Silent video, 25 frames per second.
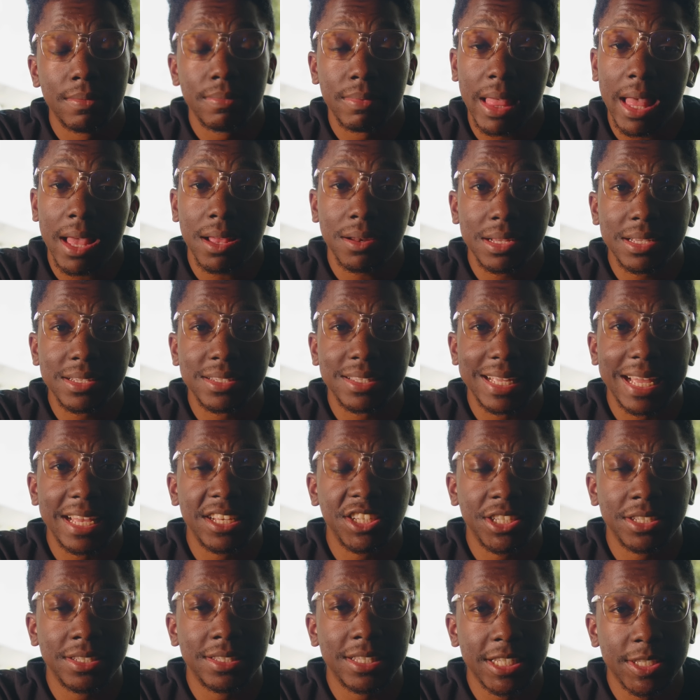That is the
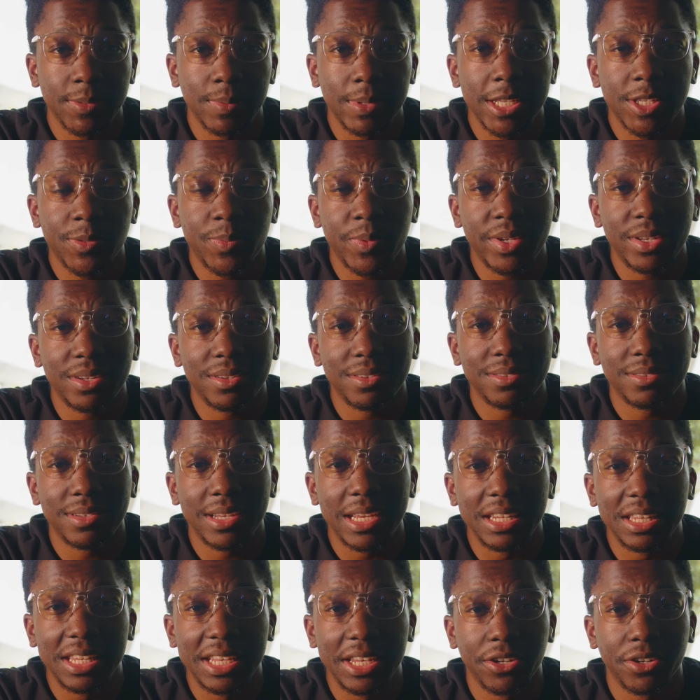engine's displacement
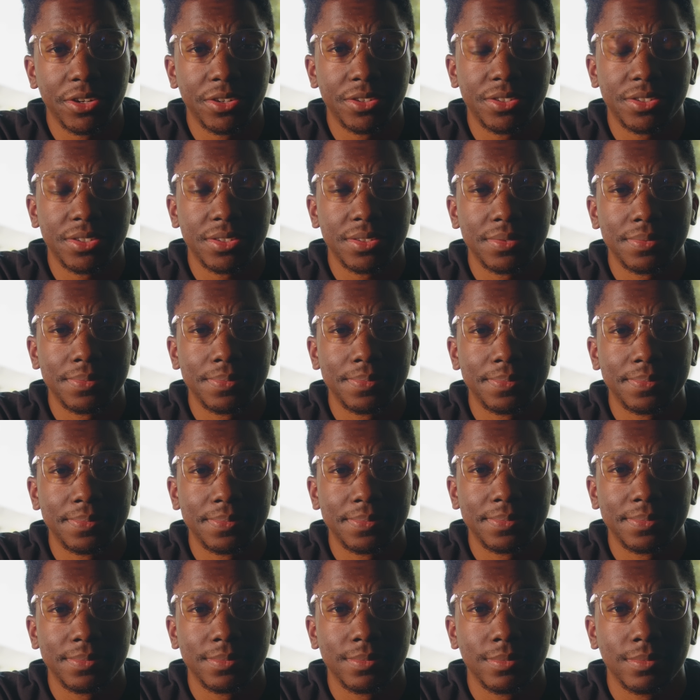in liters.
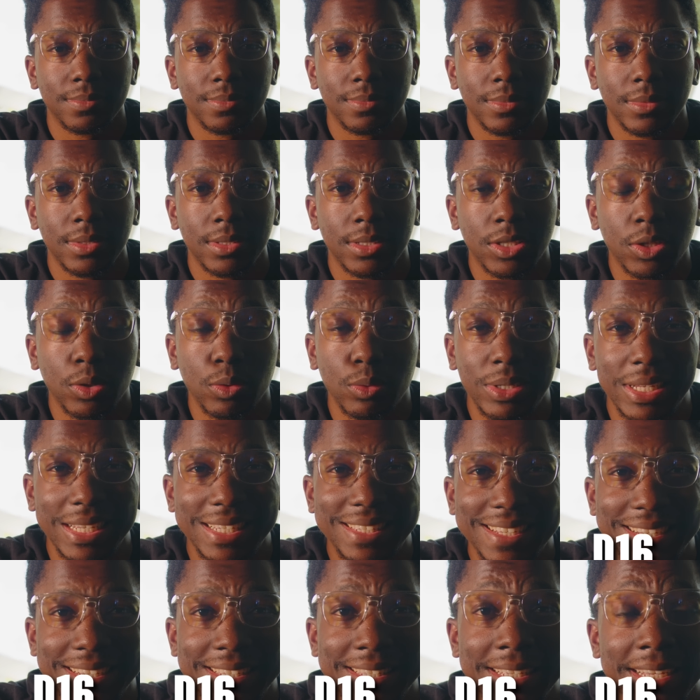So
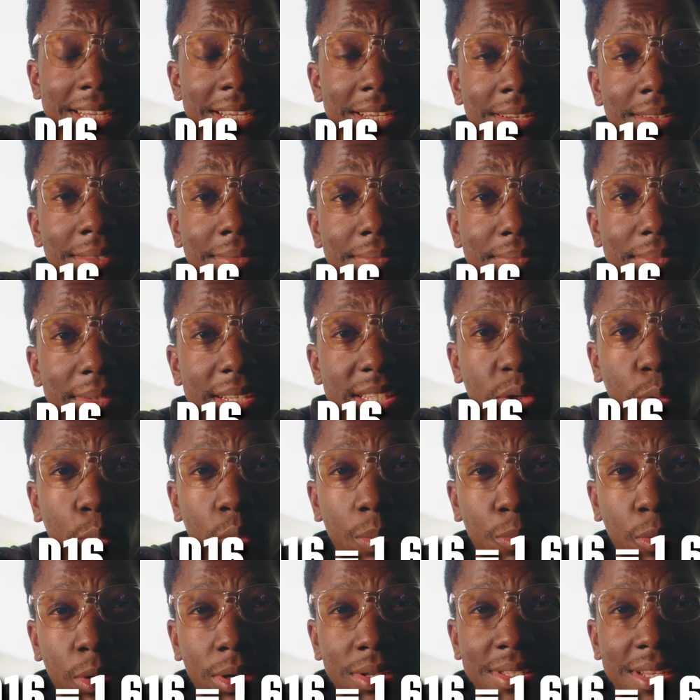D16 is a
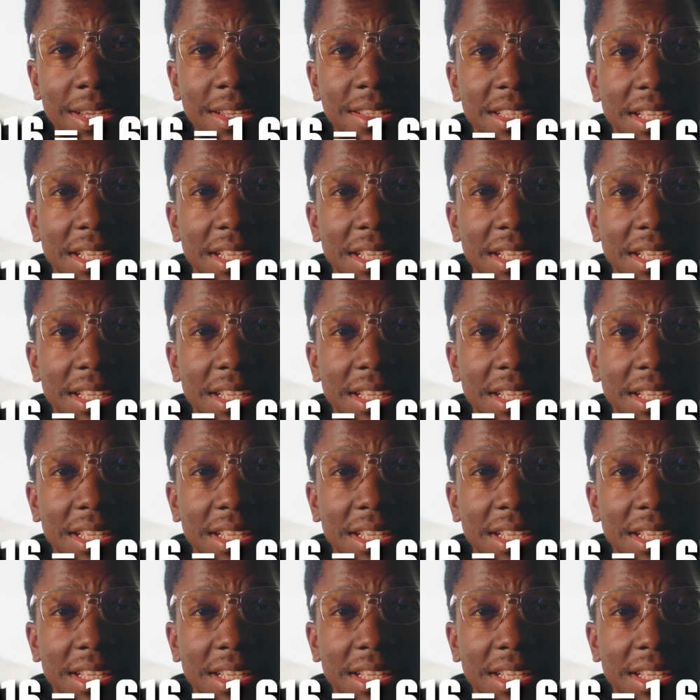1.6